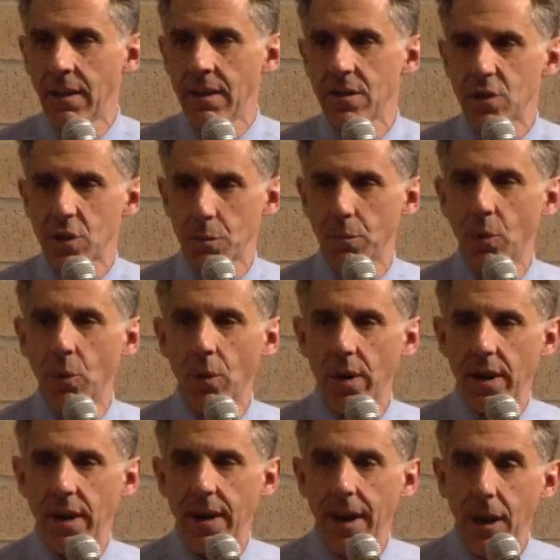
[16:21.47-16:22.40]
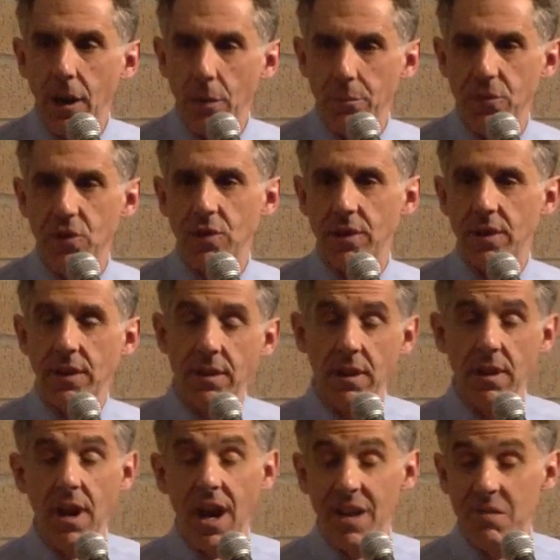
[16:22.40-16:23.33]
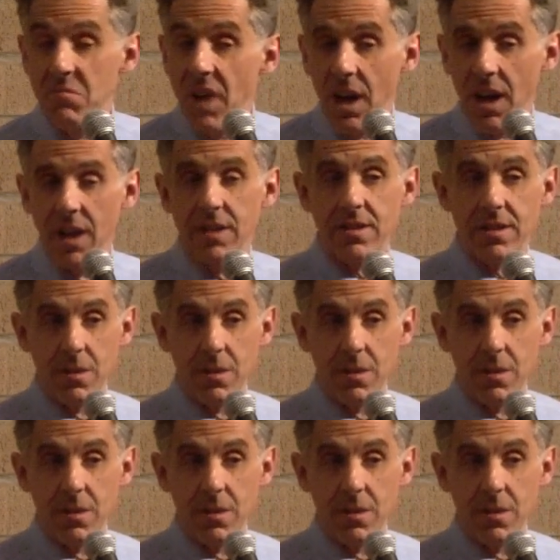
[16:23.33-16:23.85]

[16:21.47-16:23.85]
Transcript: support and help during the 9 months.